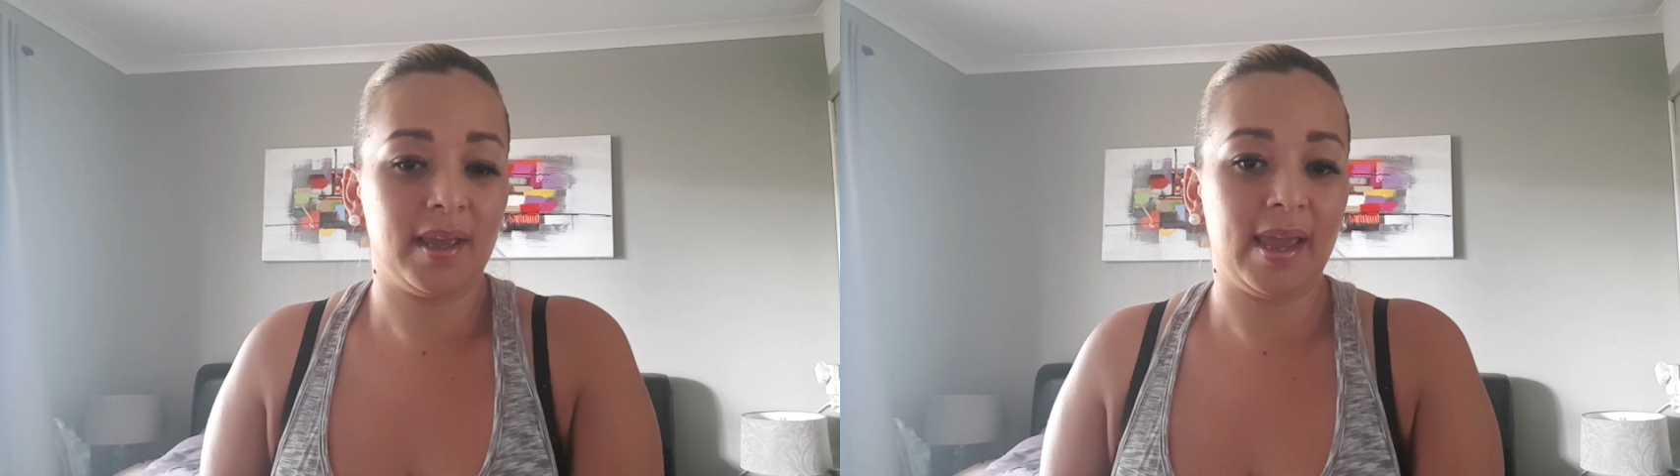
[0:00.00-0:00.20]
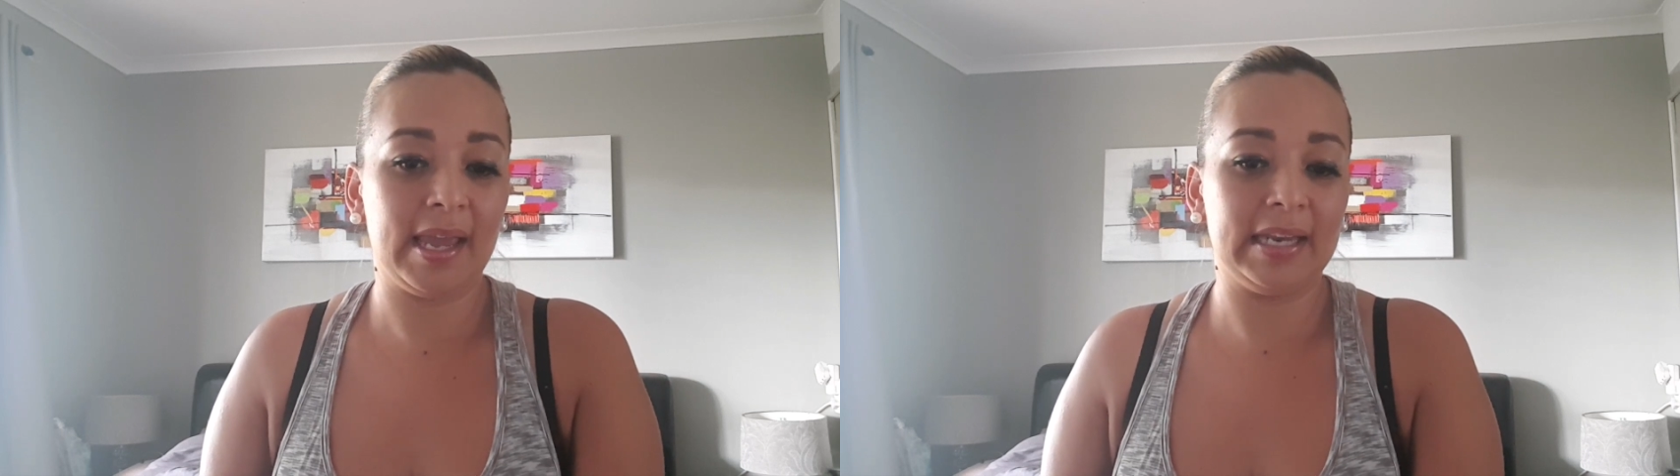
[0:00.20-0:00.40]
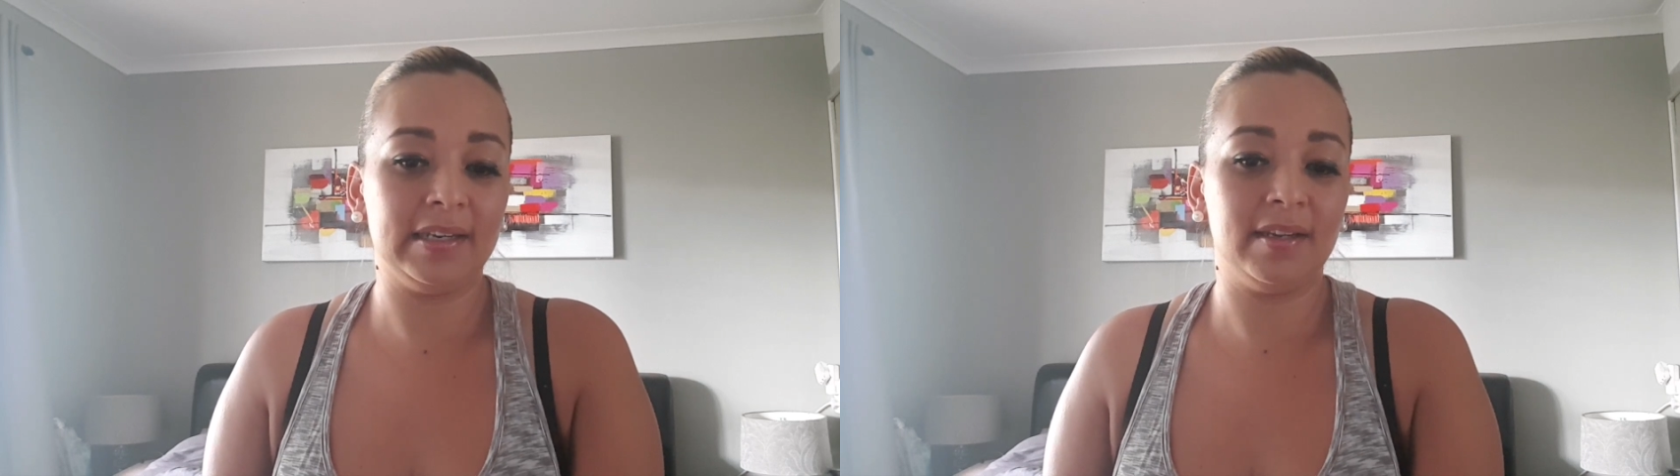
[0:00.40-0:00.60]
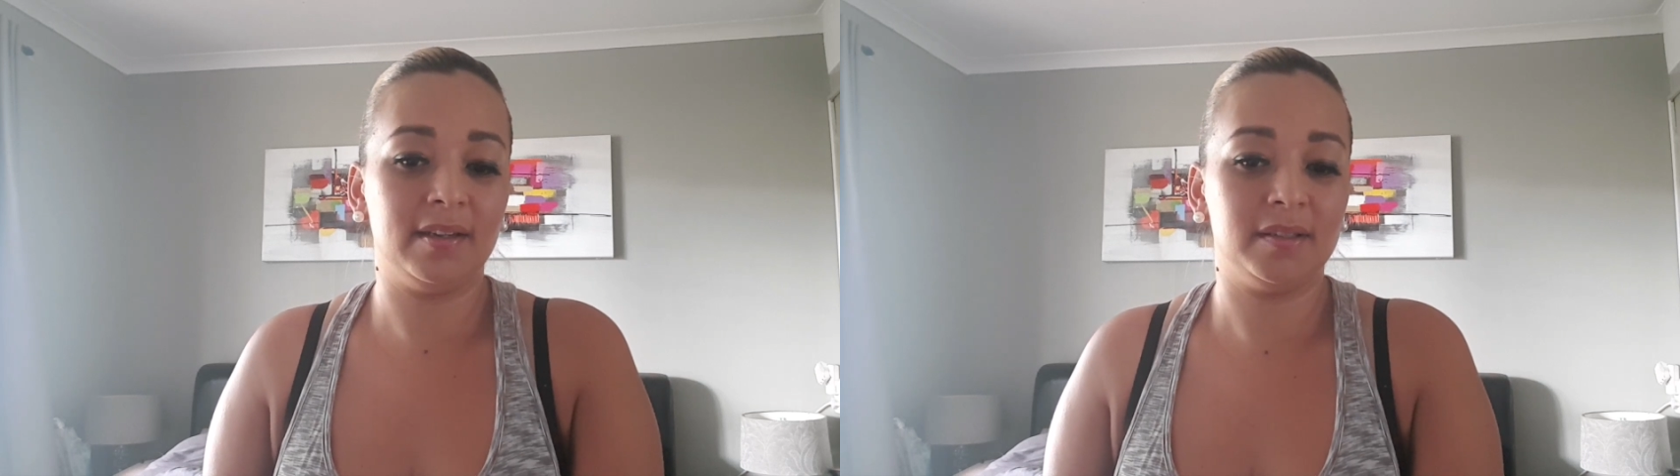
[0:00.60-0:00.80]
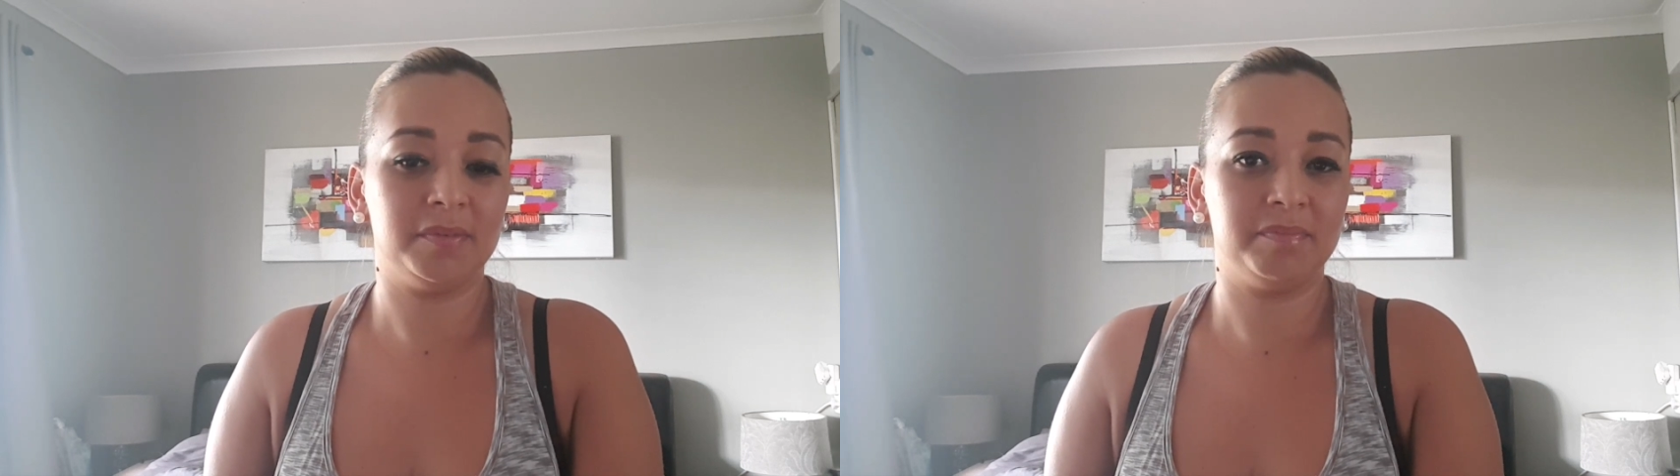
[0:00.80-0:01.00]
and
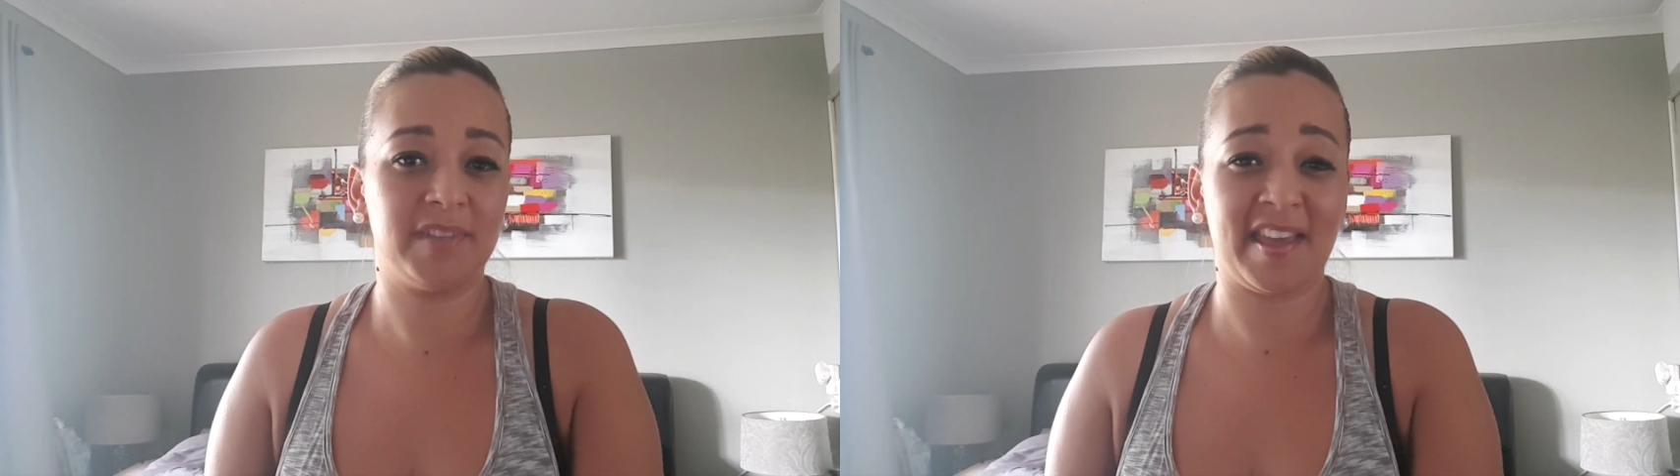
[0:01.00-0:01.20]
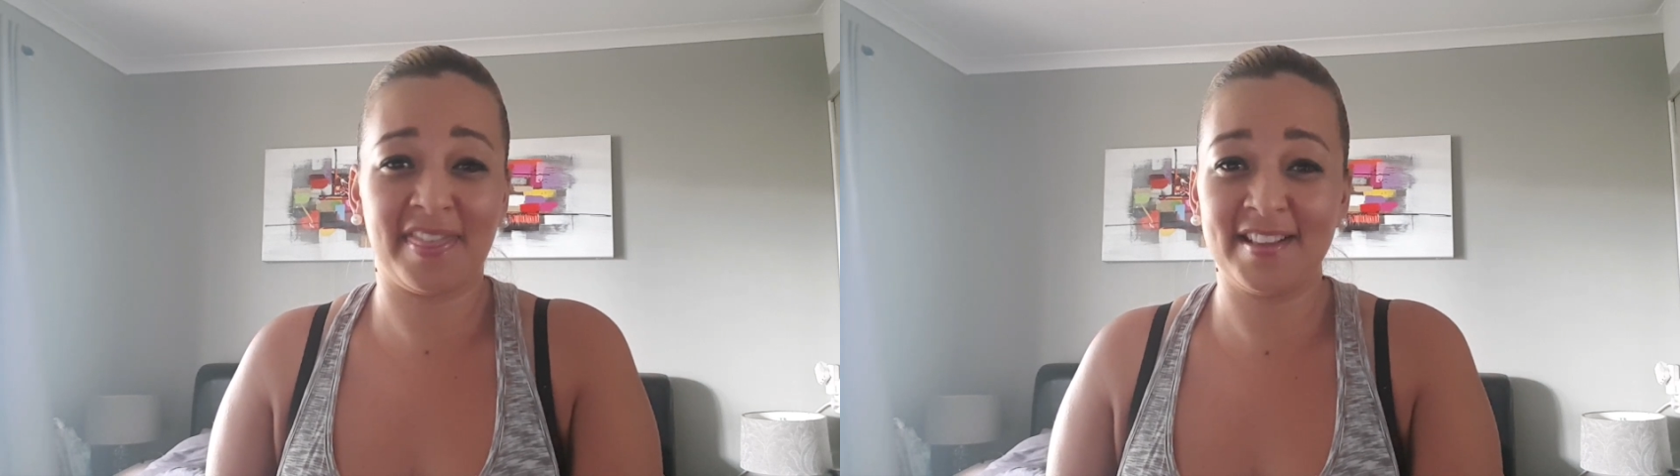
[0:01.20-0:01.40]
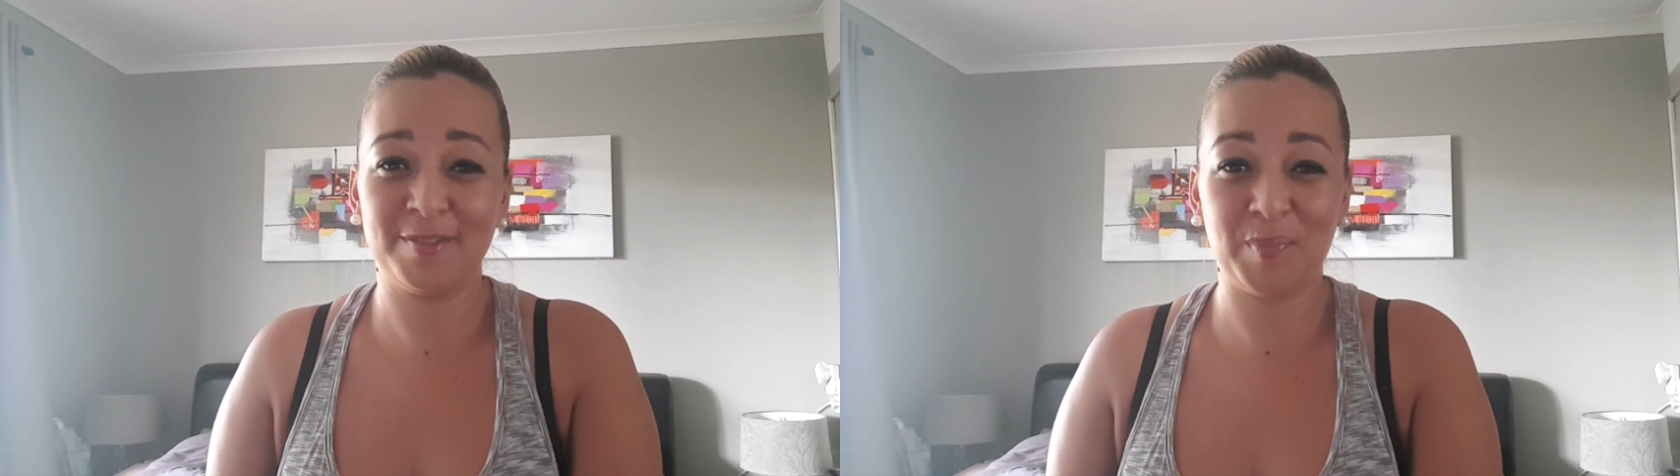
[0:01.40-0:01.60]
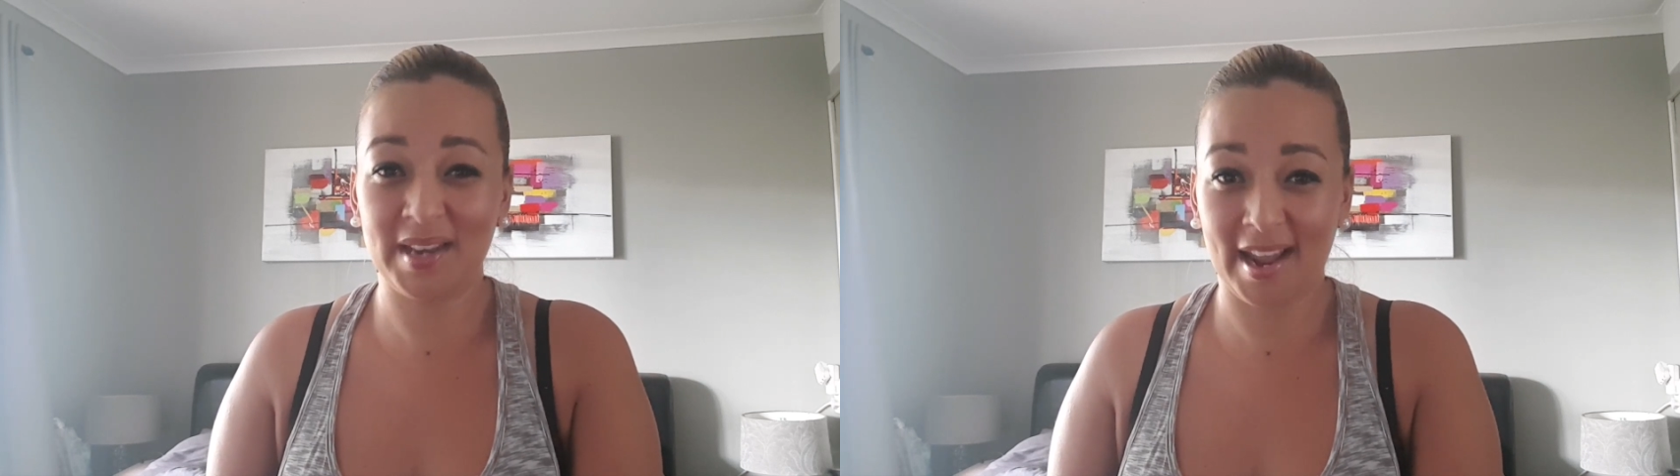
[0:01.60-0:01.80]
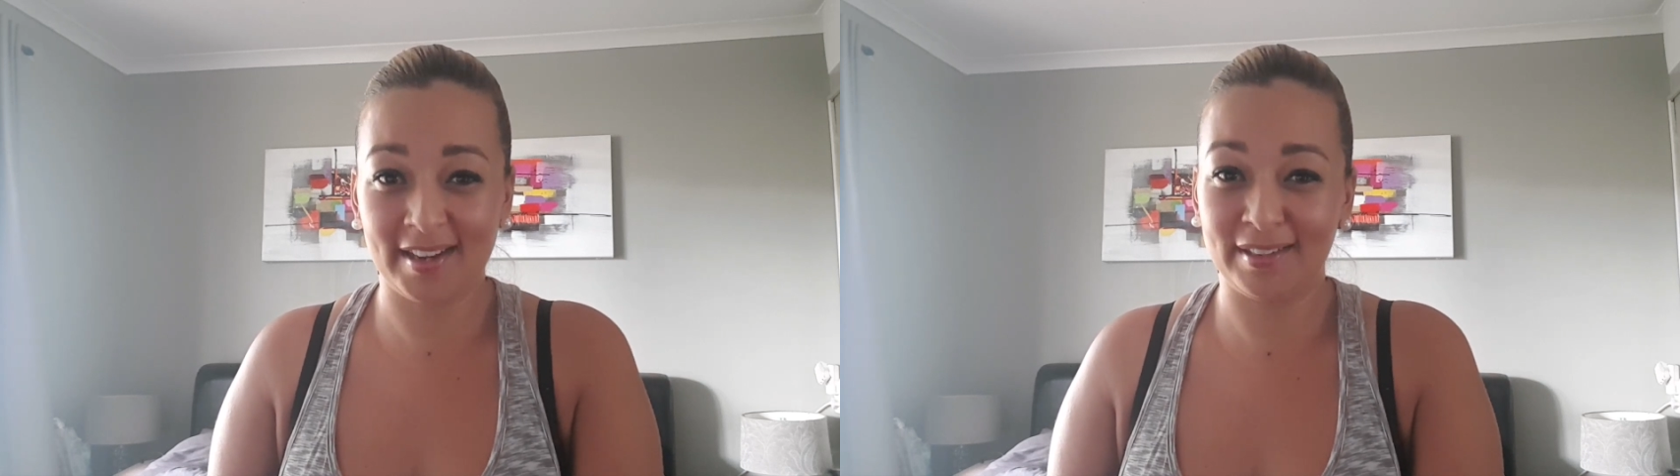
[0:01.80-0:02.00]
nothing's
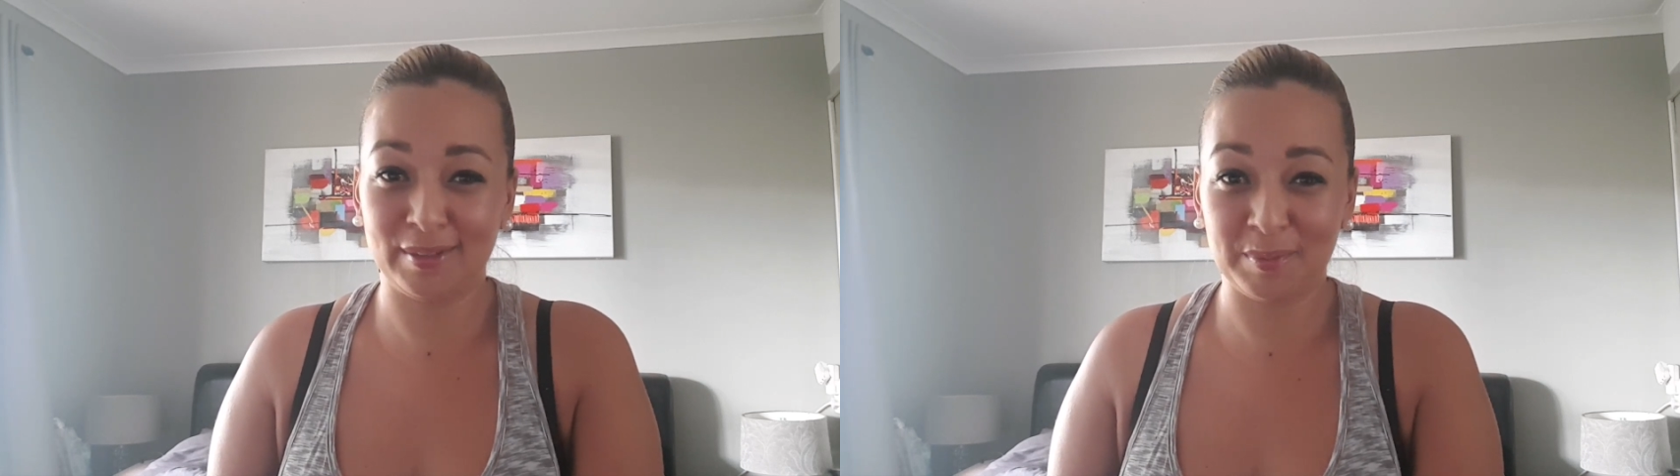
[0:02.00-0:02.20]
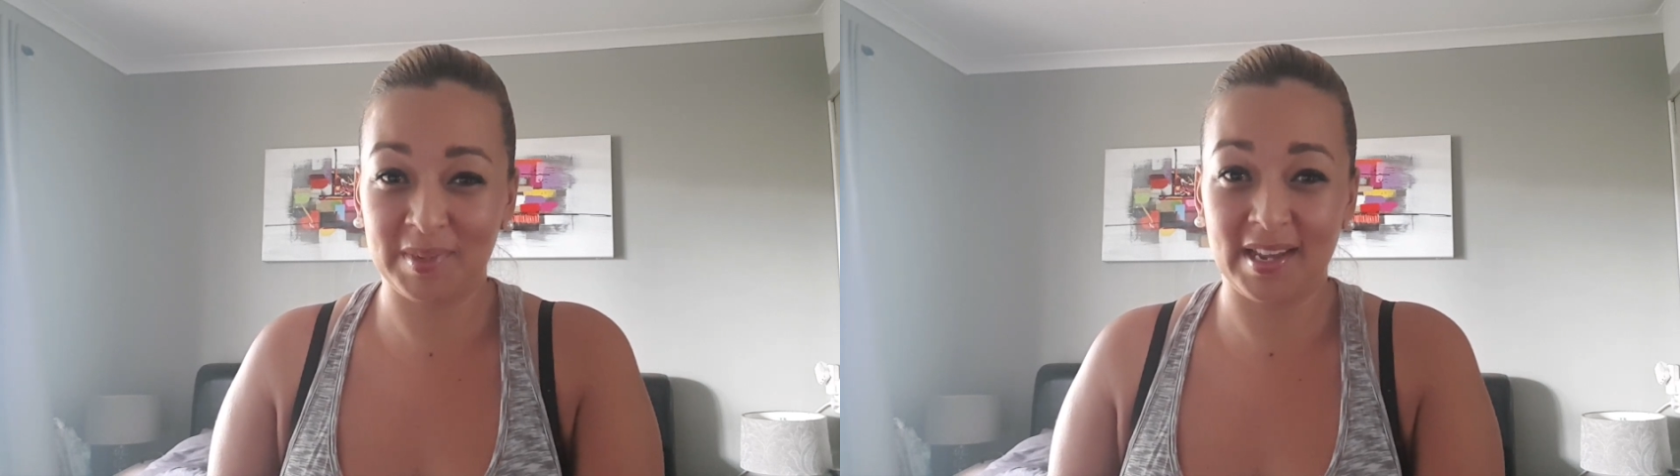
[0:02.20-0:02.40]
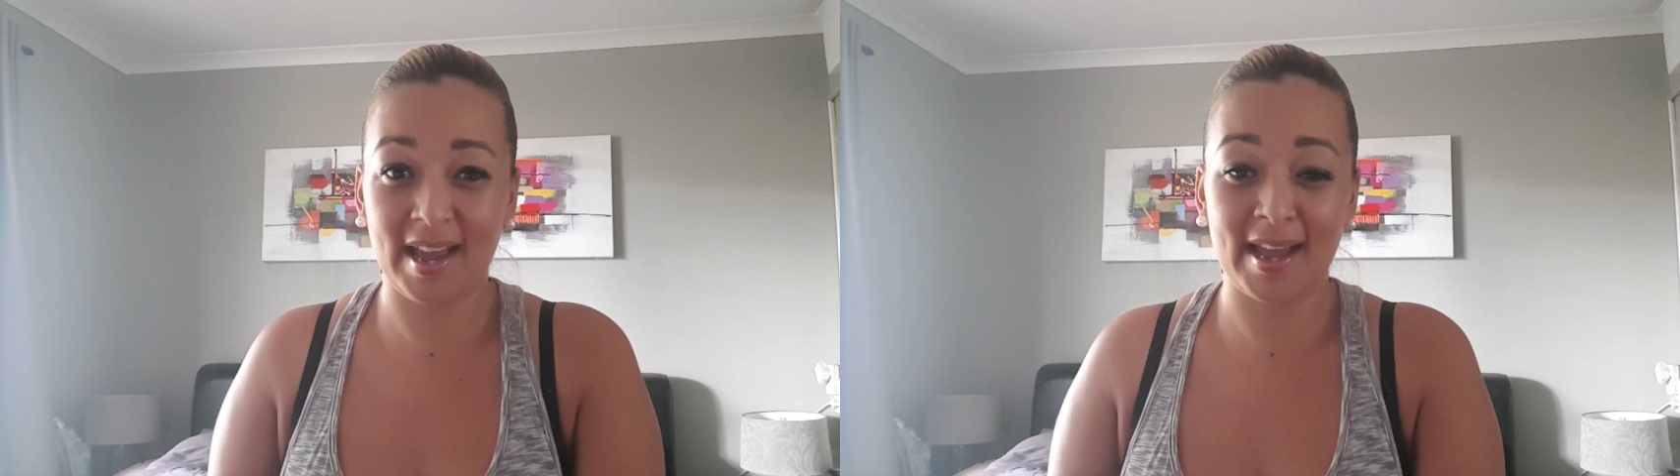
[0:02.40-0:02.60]
been handed to me.